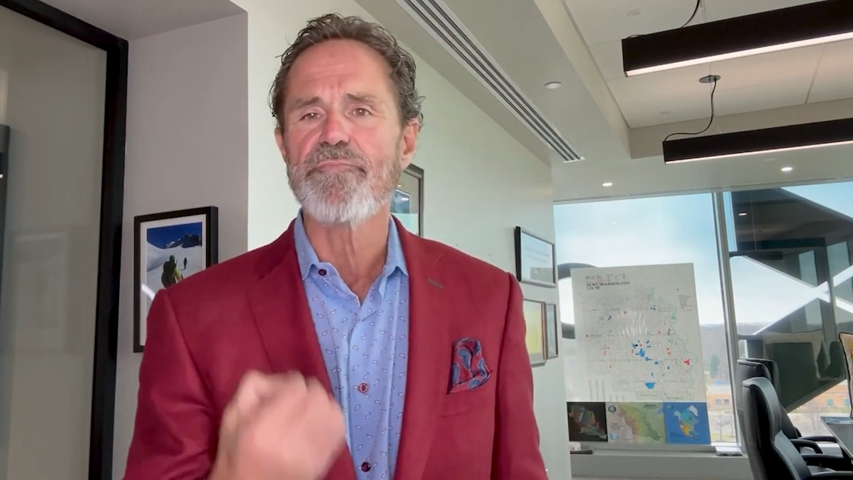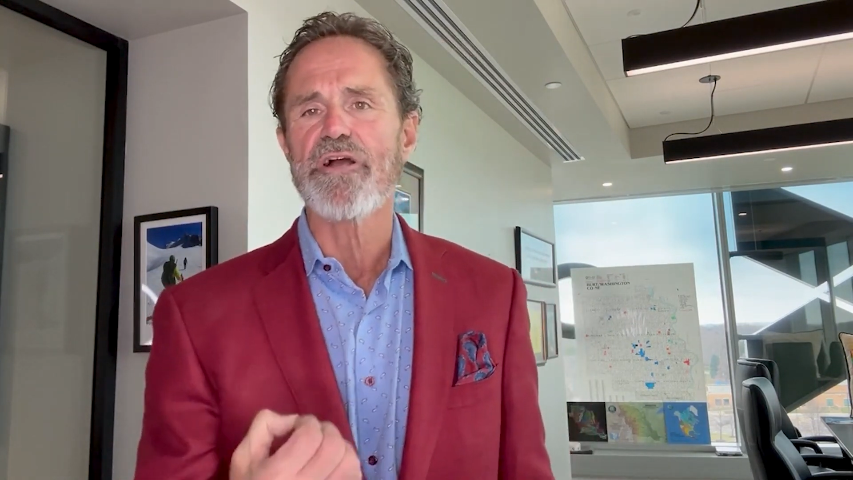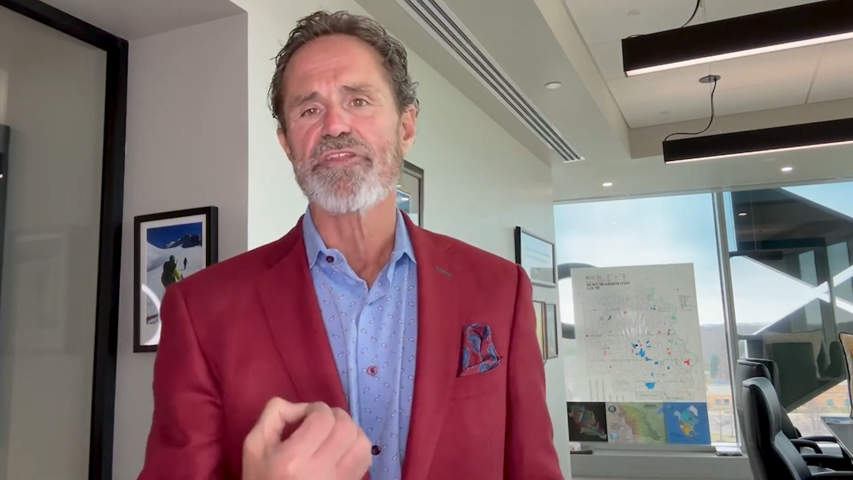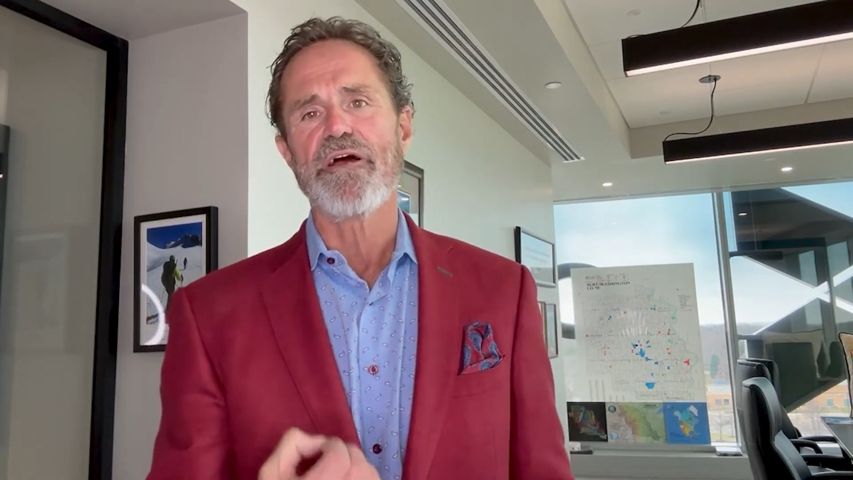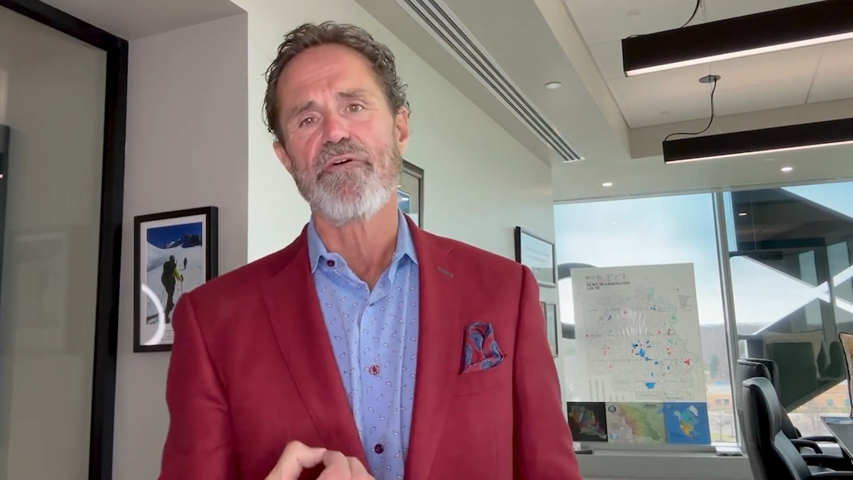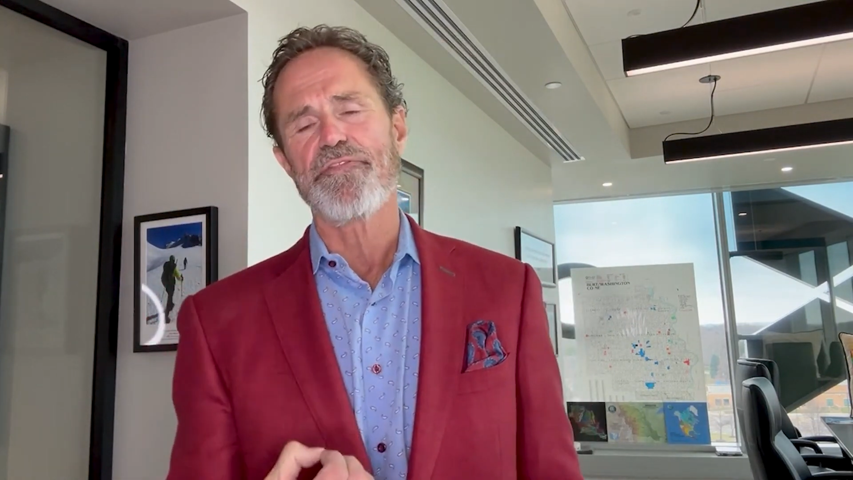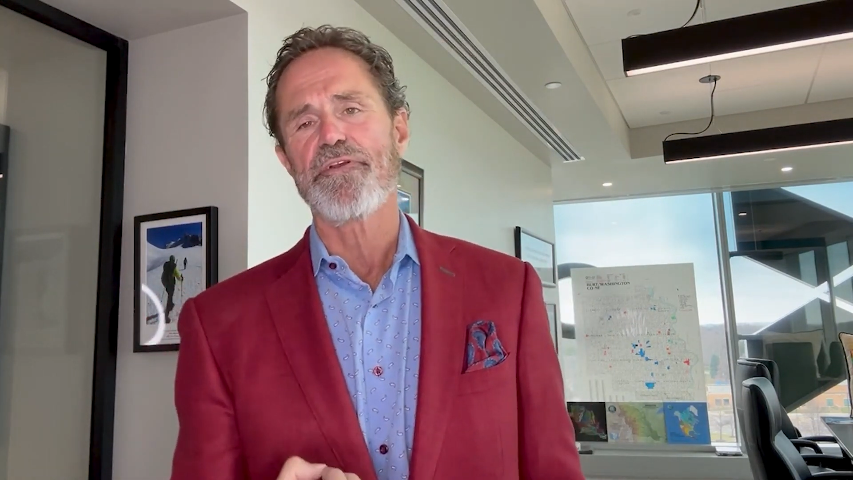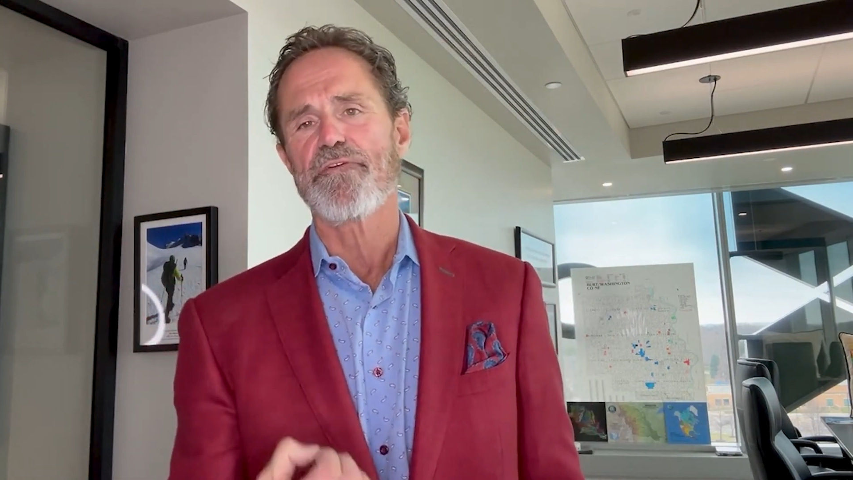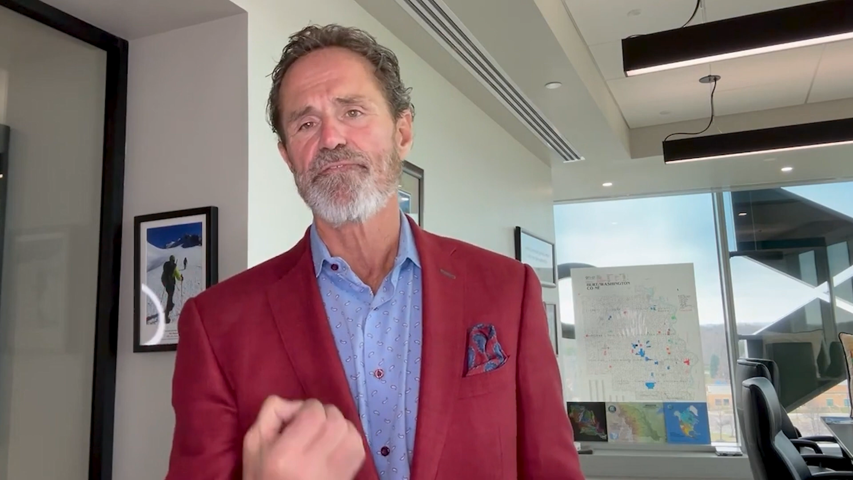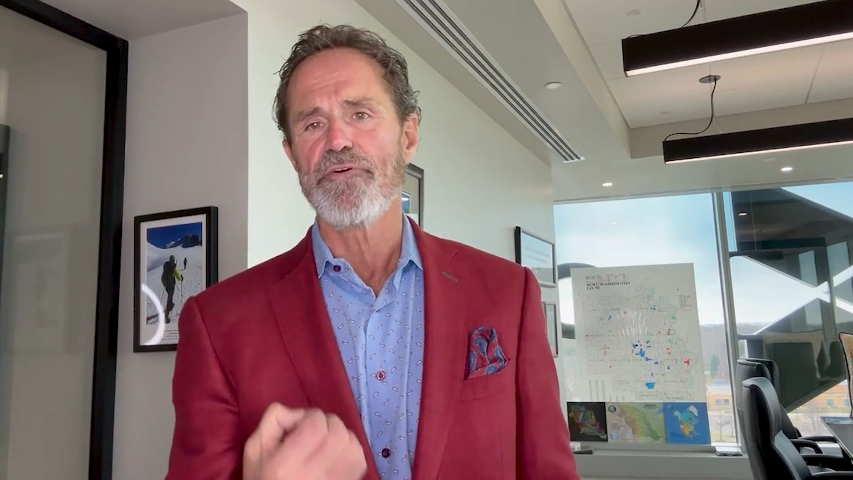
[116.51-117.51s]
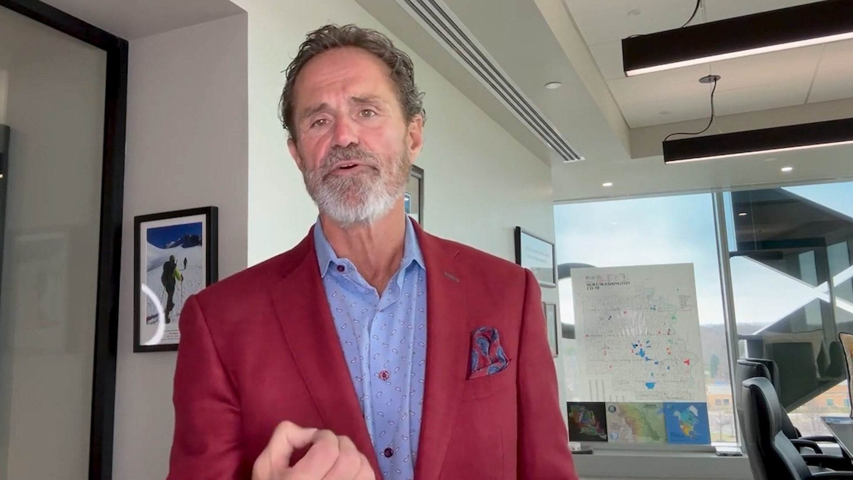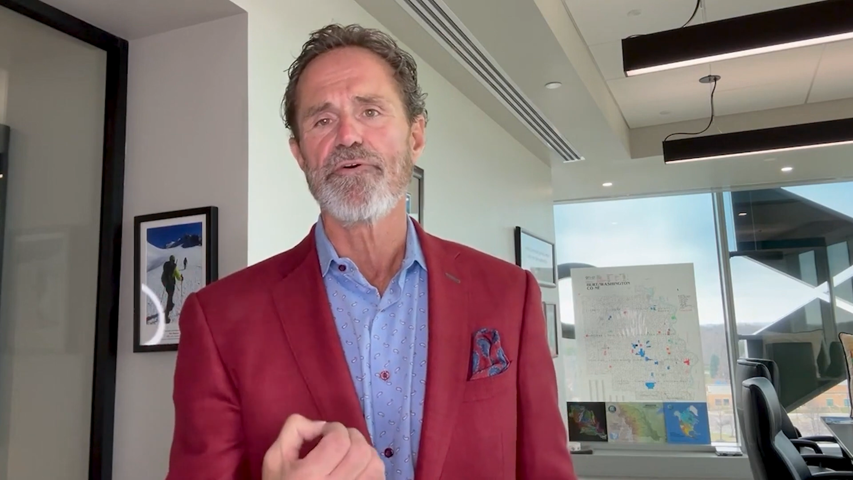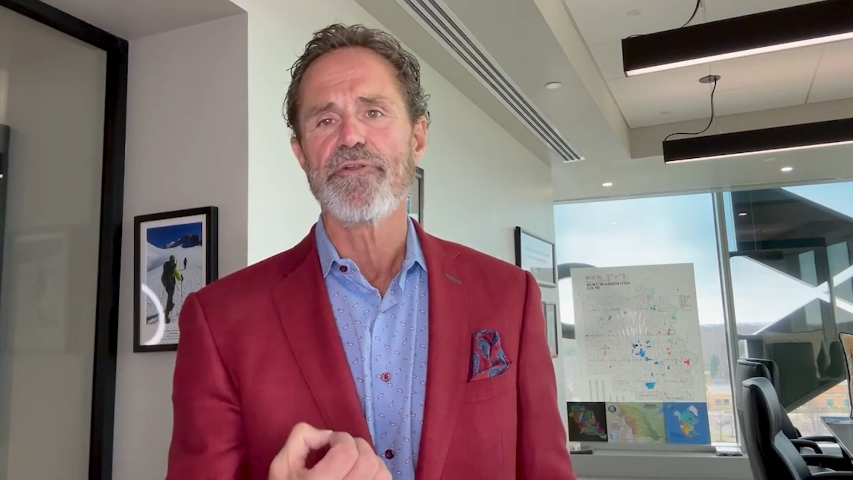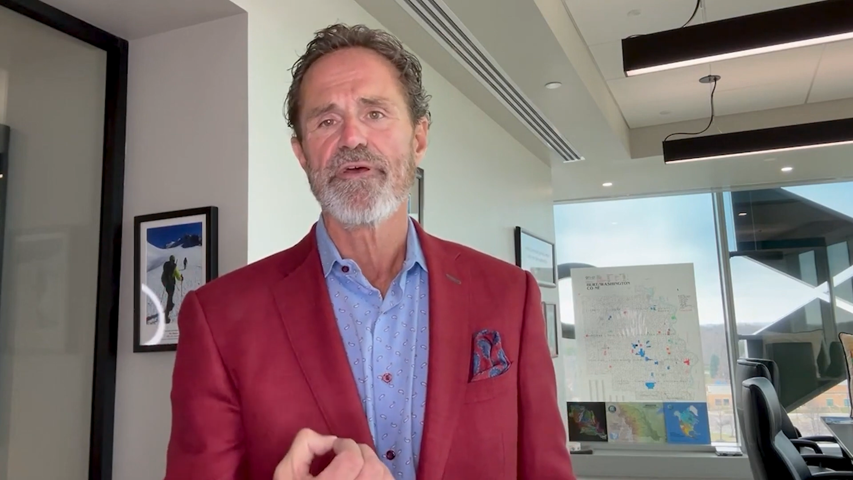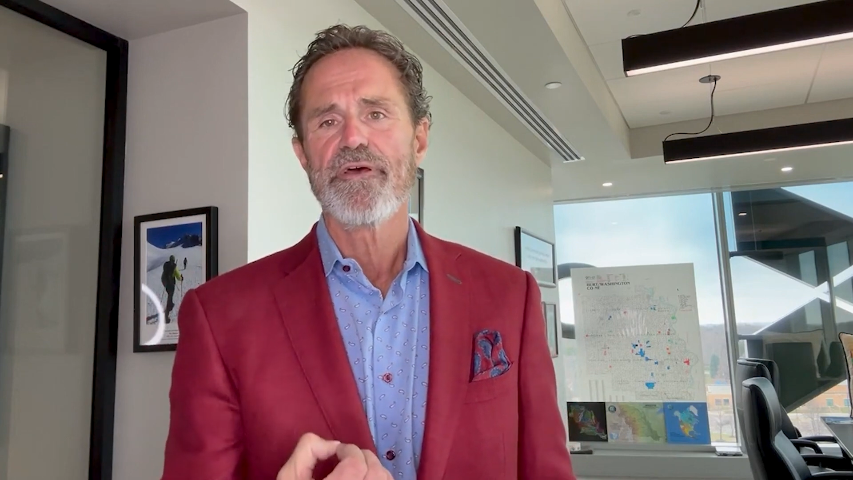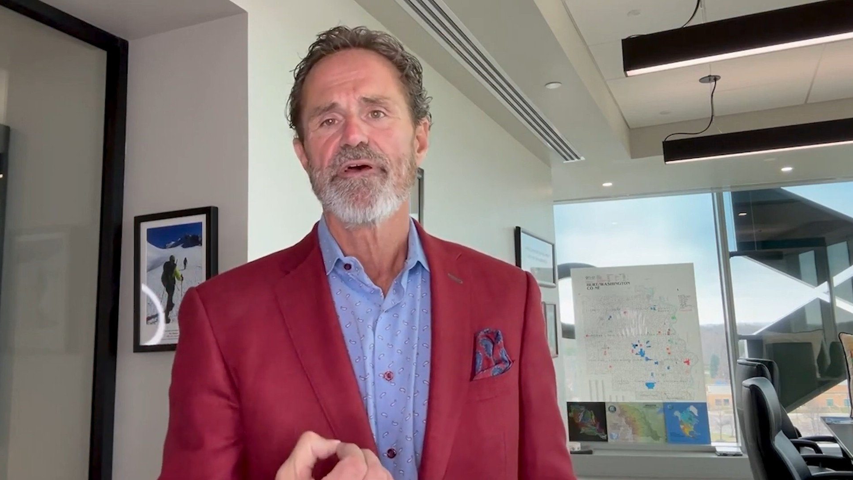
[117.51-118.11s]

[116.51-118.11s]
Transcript: much healthier food